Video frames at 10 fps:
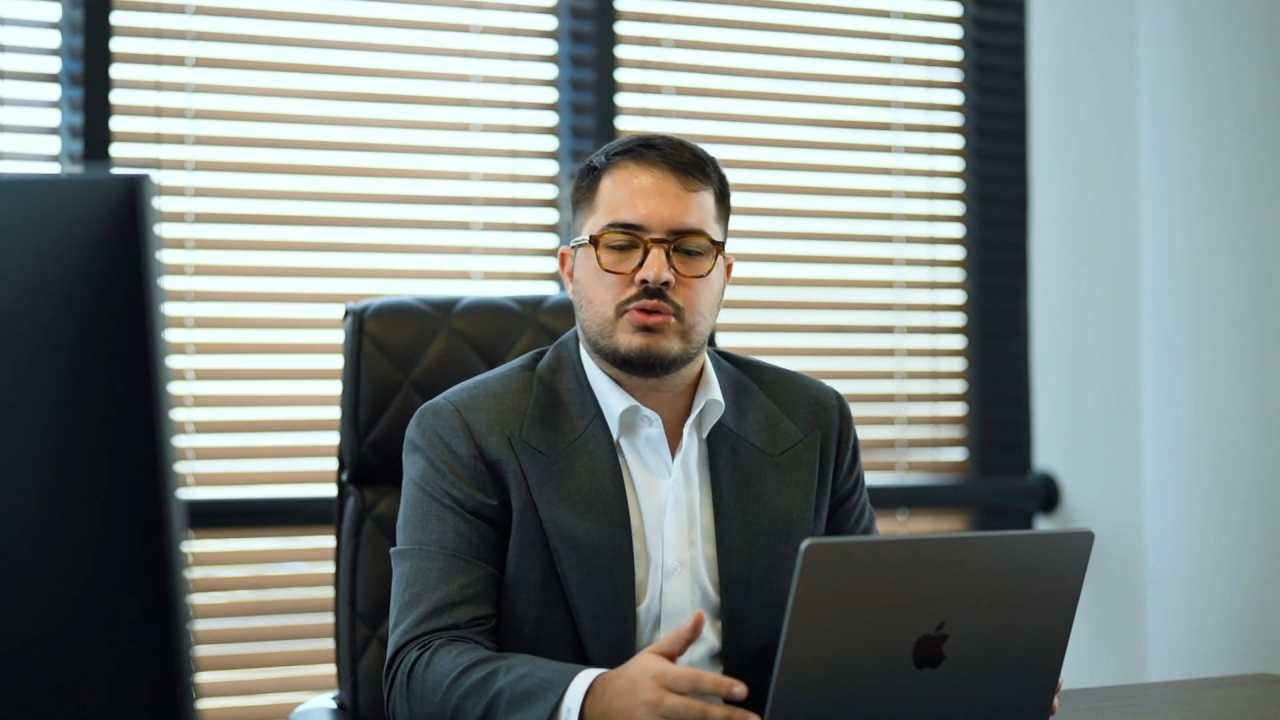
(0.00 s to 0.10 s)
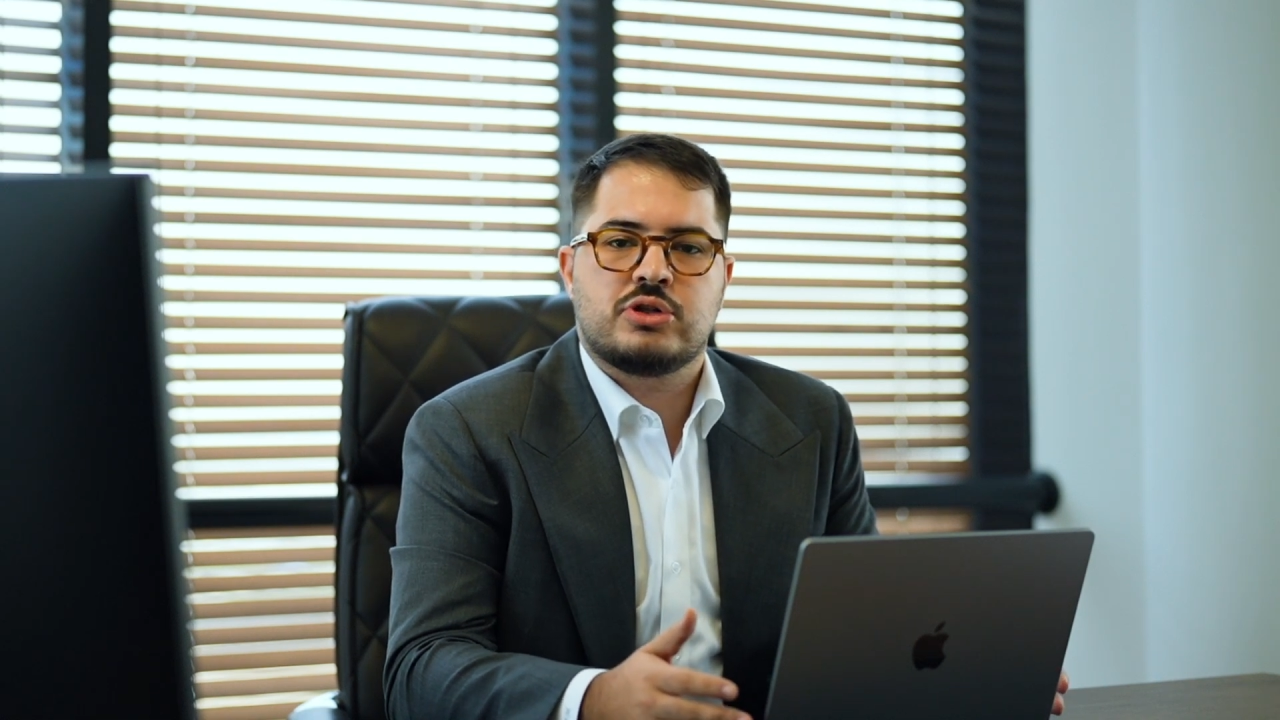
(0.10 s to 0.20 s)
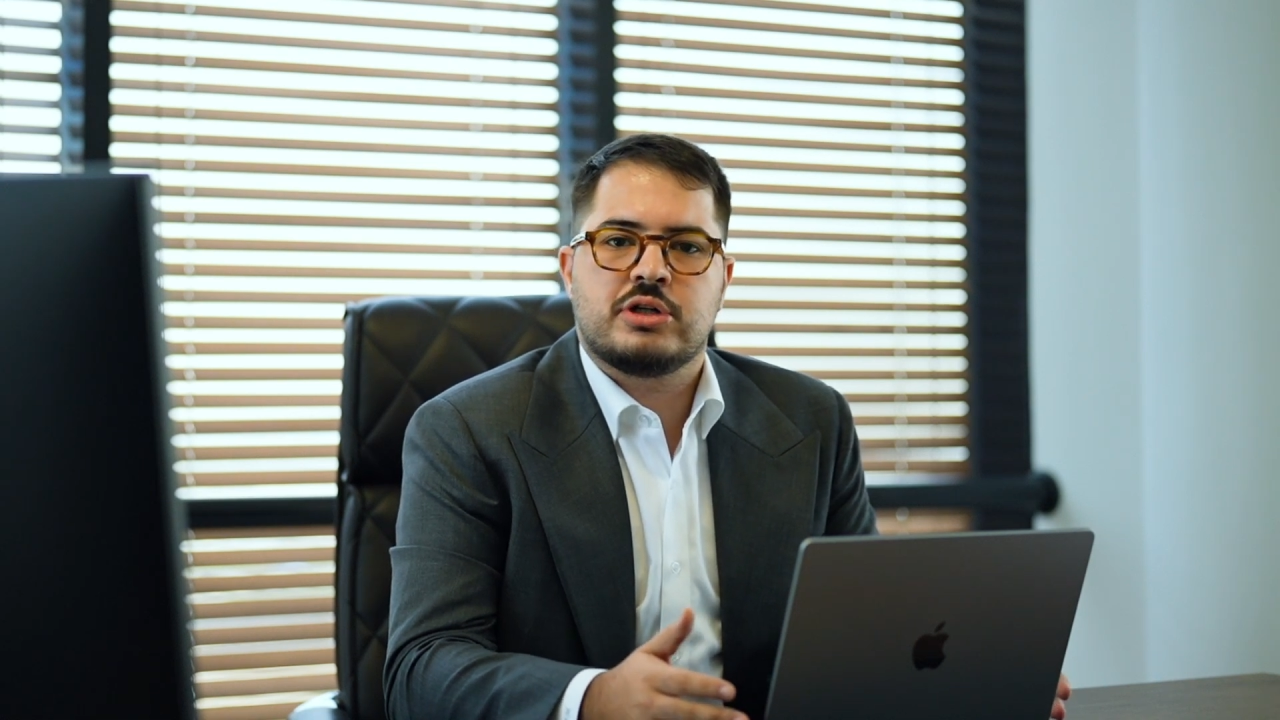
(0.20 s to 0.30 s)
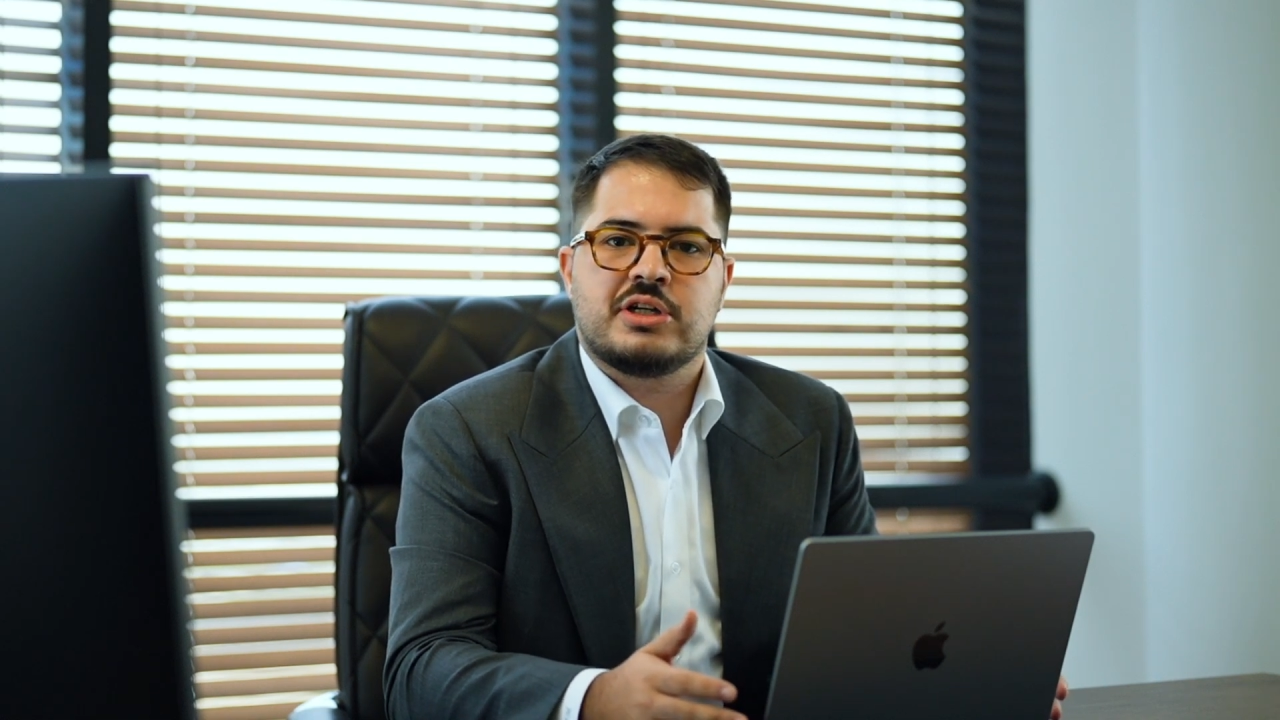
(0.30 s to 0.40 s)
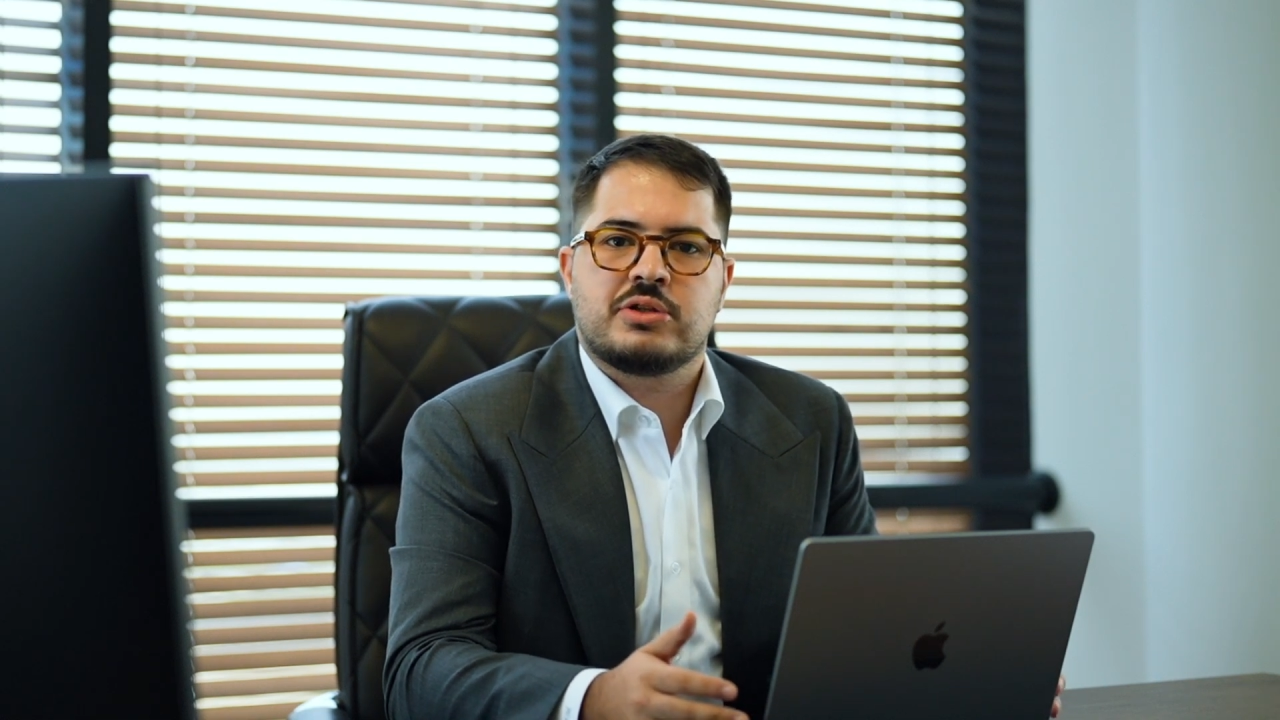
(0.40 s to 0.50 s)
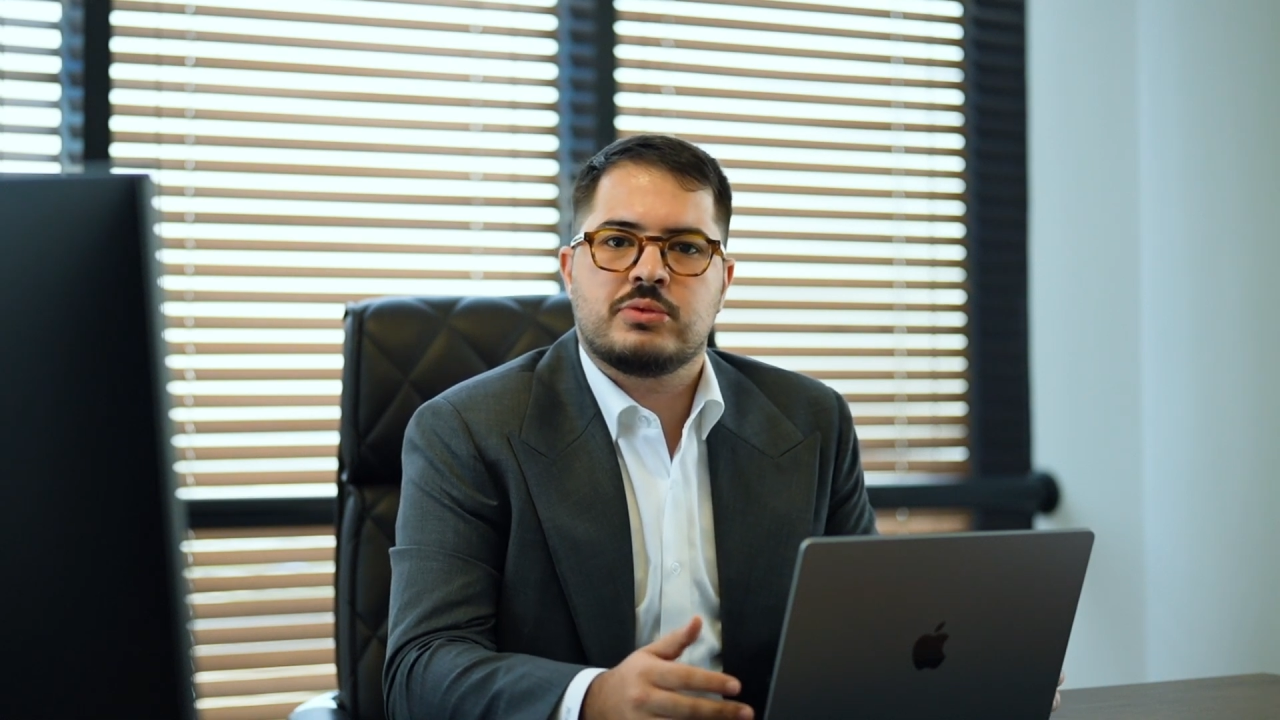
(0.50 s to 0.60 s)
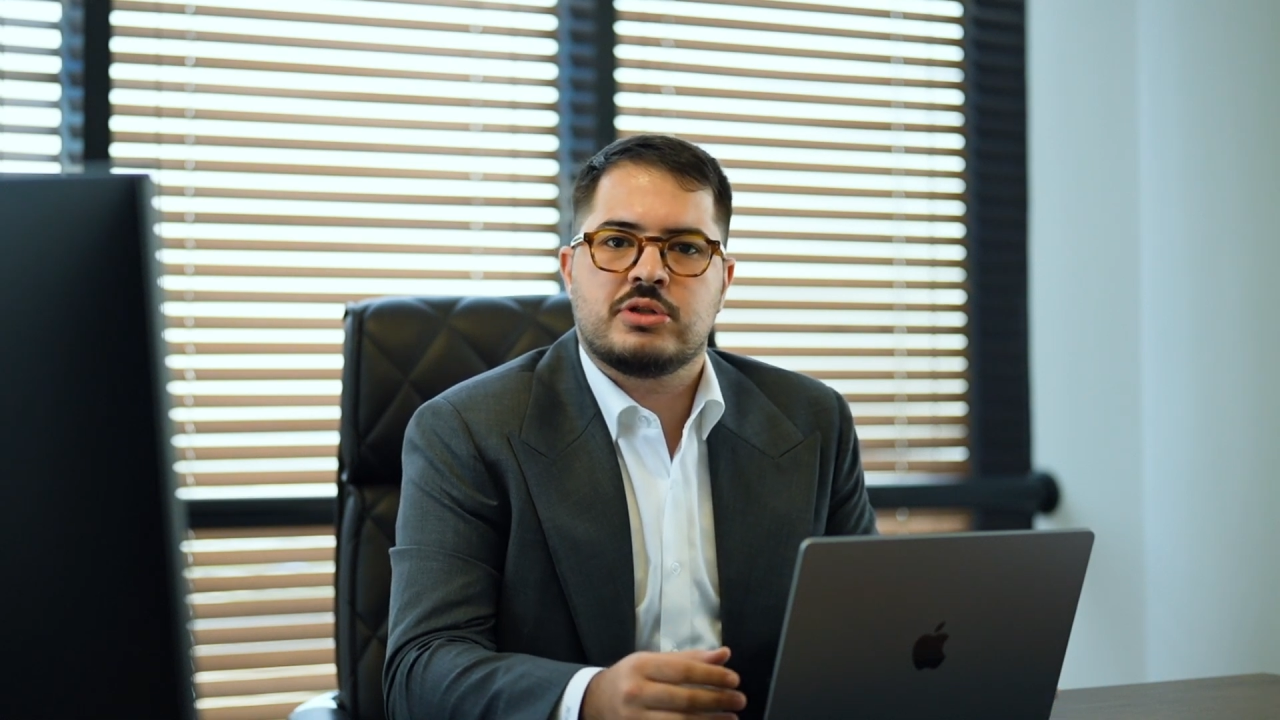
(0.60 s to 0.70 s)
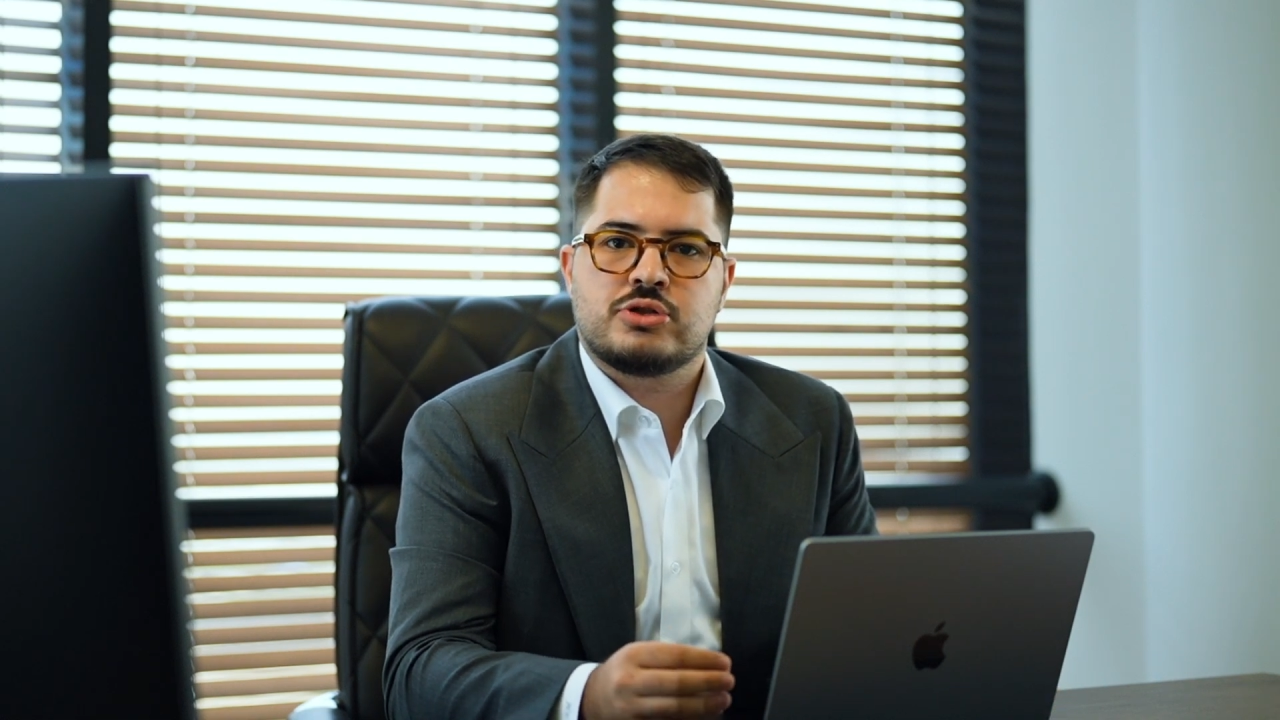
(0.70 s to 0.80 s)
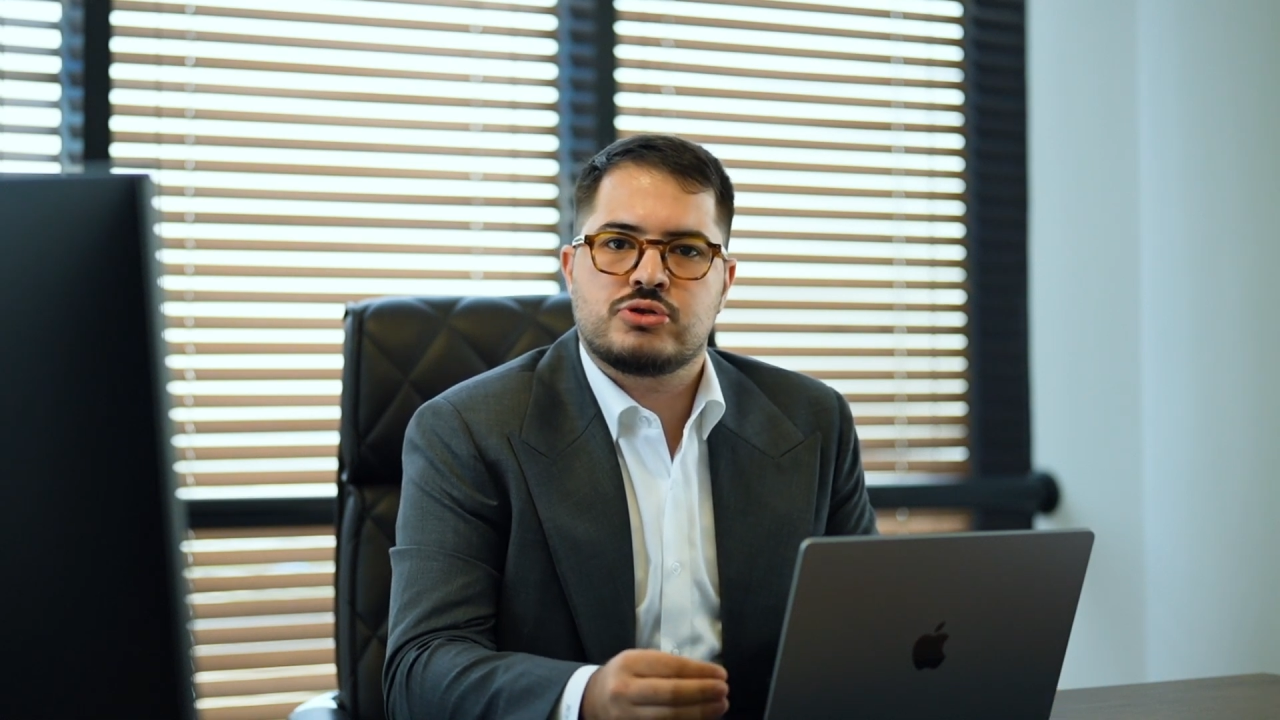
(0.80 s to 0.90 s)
to connect with the